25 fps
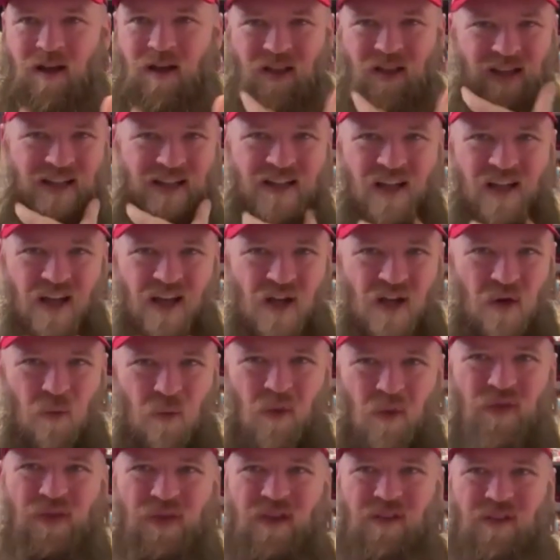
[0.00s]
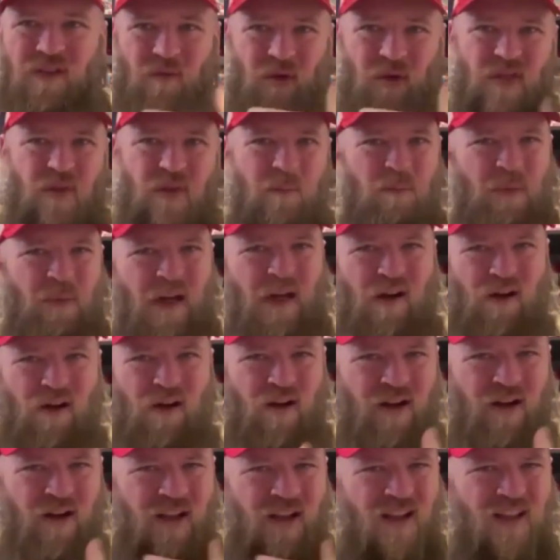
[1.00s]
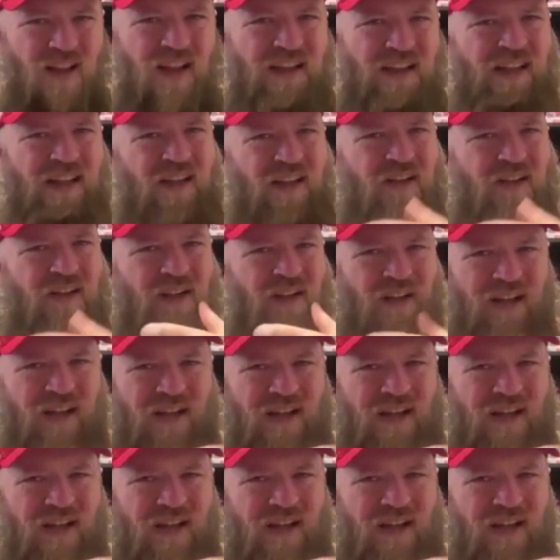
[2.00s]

like with the with the beard, like you, you